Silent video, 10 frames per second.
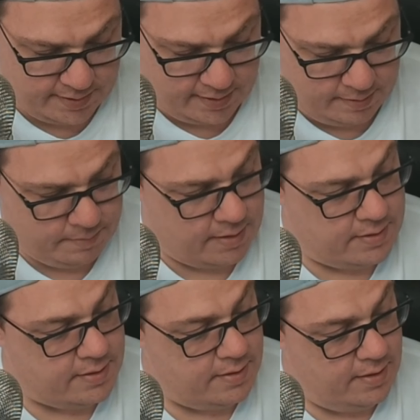on
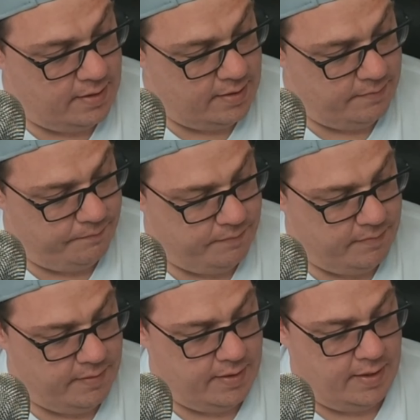because
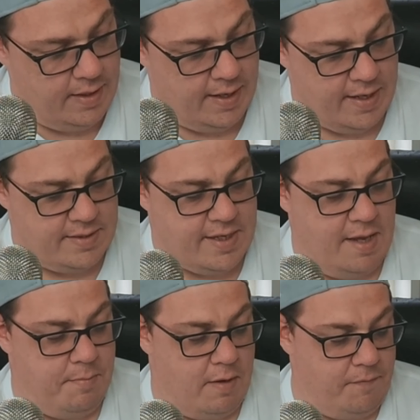I guess it
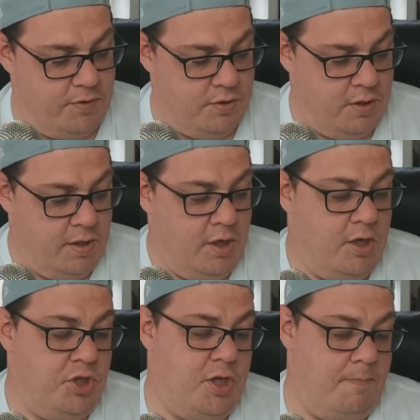came off in
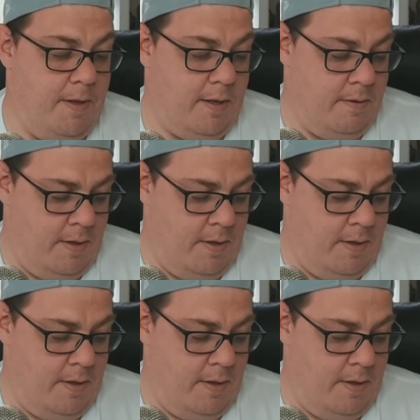shipping.